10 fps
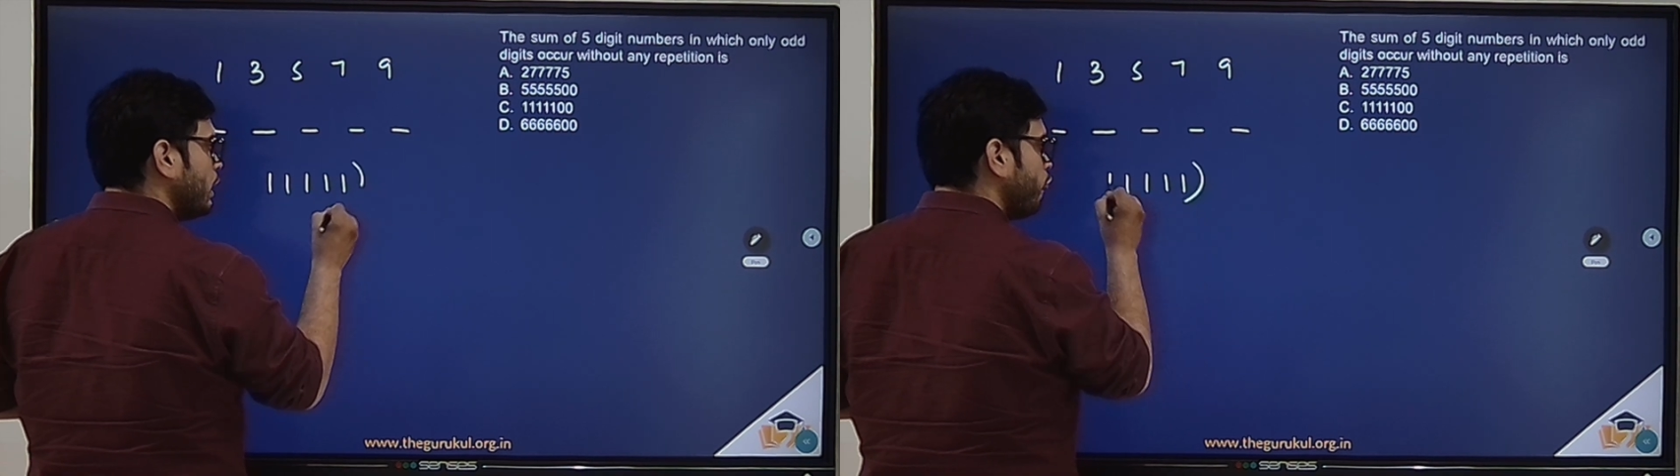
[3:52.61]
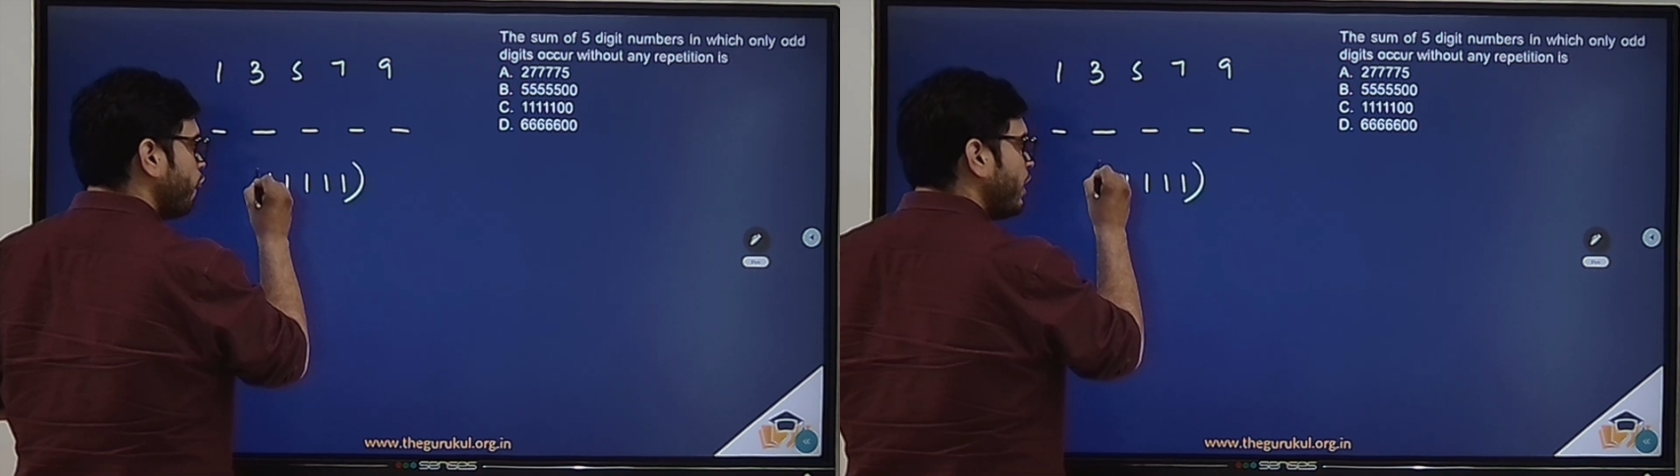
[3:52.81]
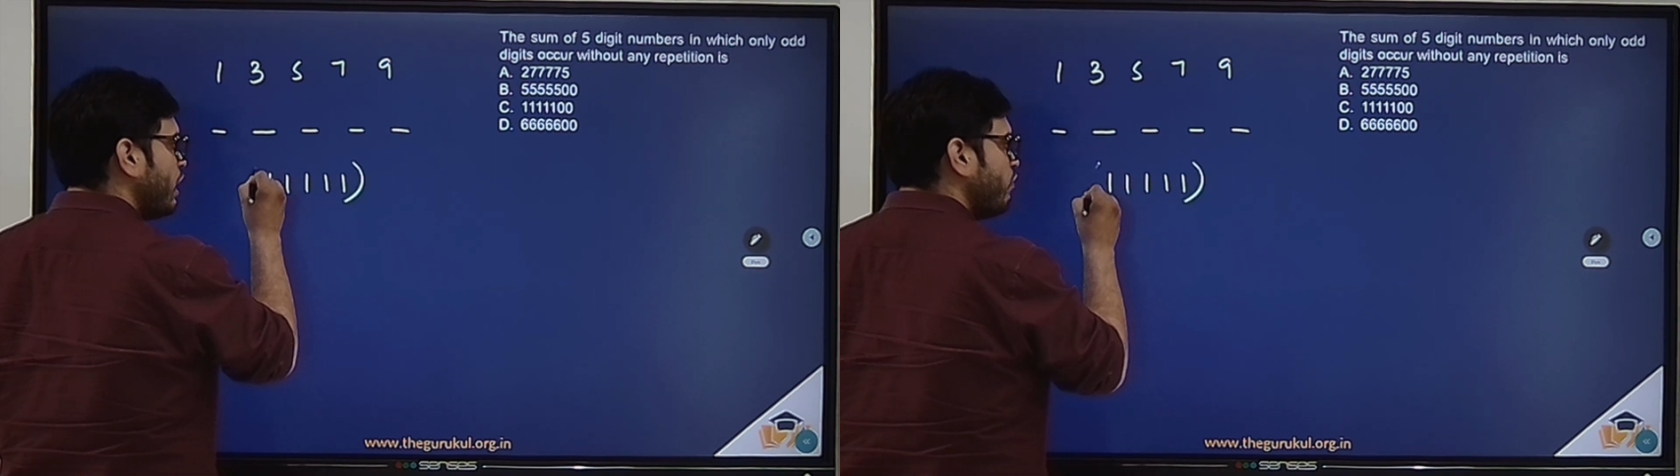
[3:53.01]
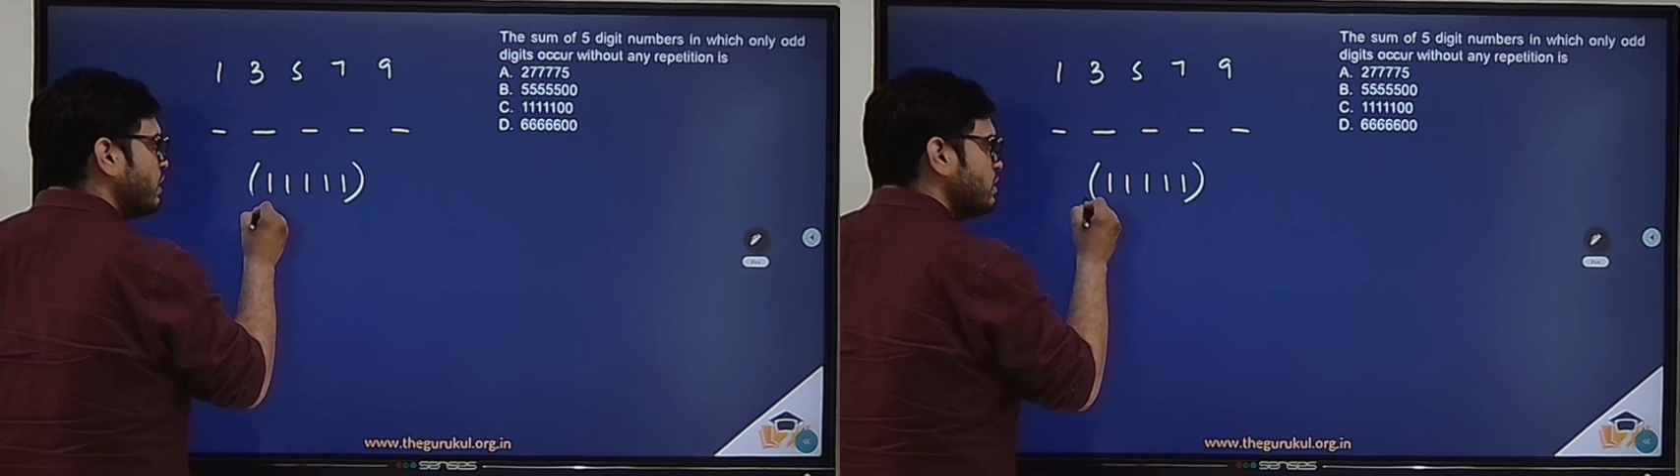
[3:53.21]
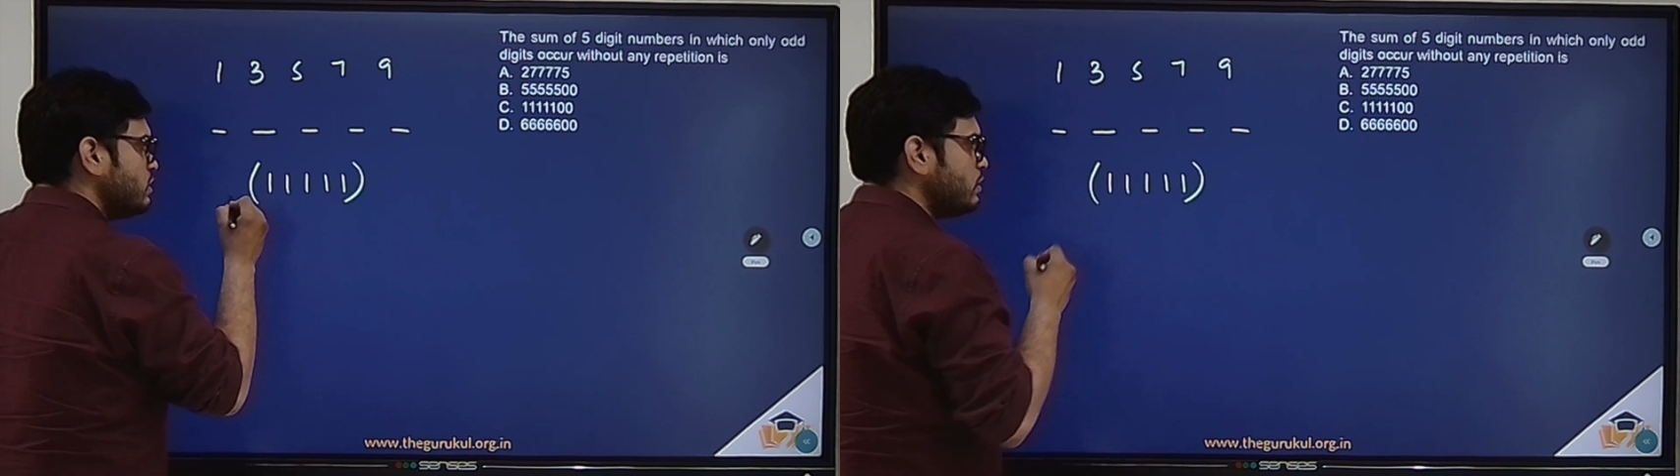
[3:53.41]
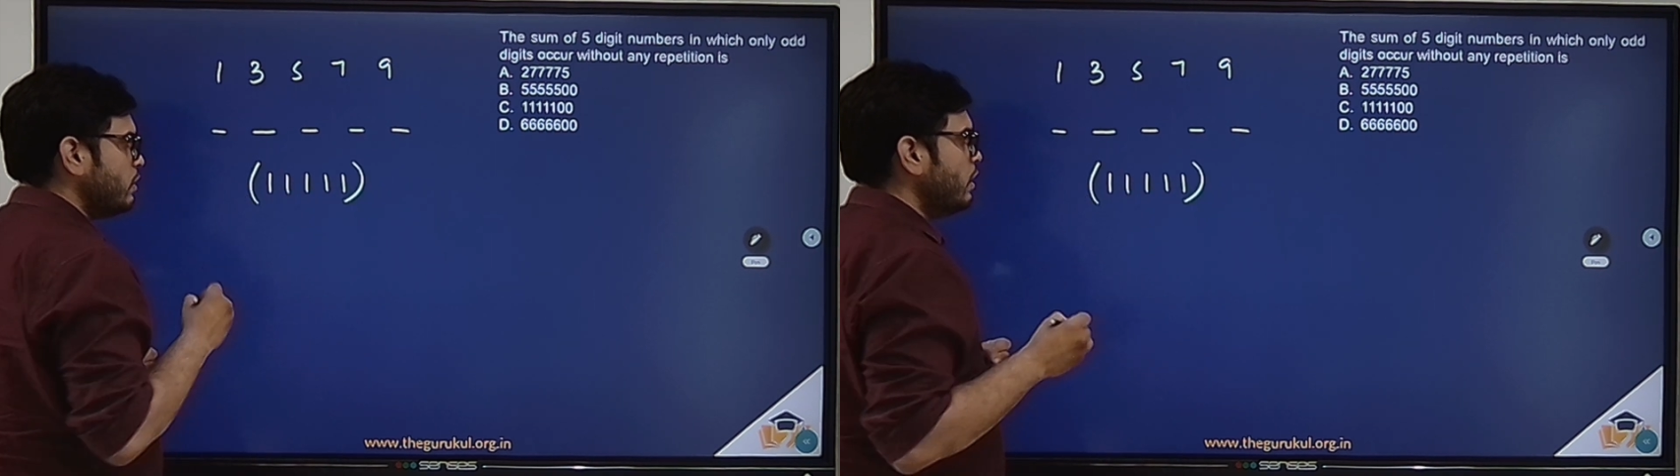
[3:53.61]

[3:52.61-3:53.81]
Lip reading: 5 ones.